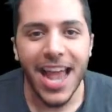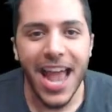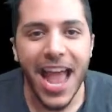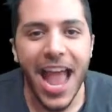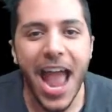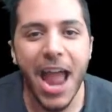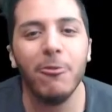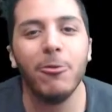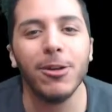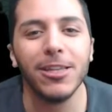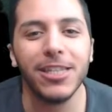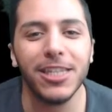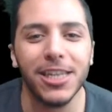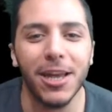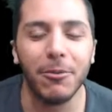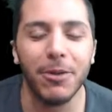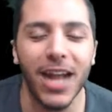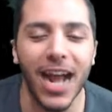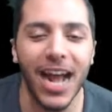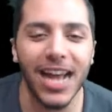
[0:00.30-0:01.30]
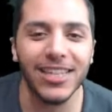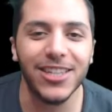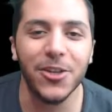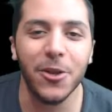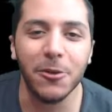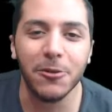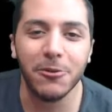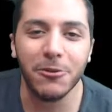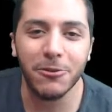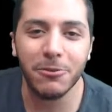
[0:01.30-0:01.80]
Hey, what's up guys?
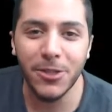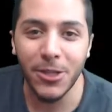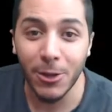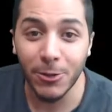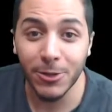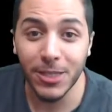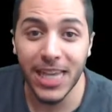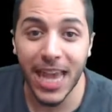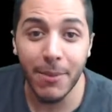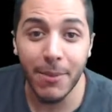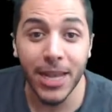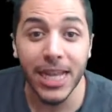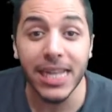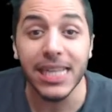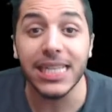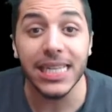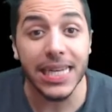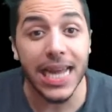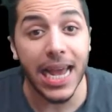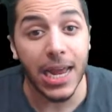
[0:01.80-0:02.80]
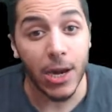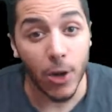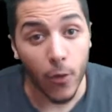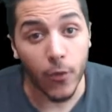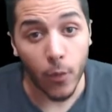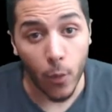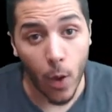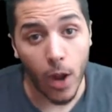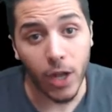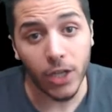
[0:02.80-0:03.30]
Snows from Snows Gaming, and today in
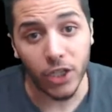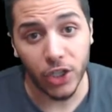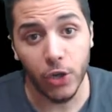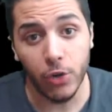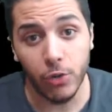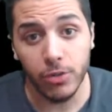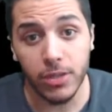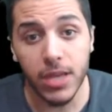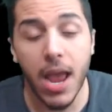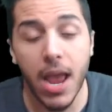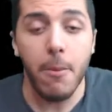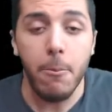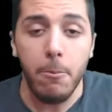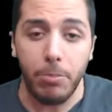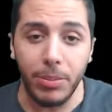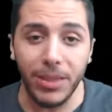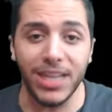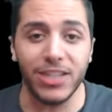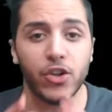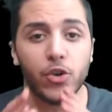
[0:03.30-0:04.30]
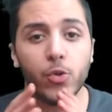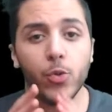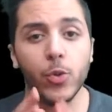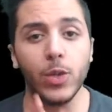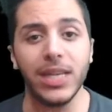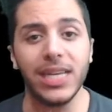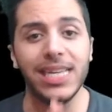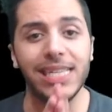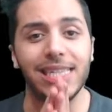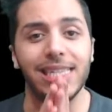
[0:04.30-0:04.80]
Overwatch news, Blizzard
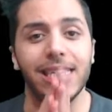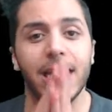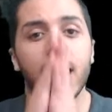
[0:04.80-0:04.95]
released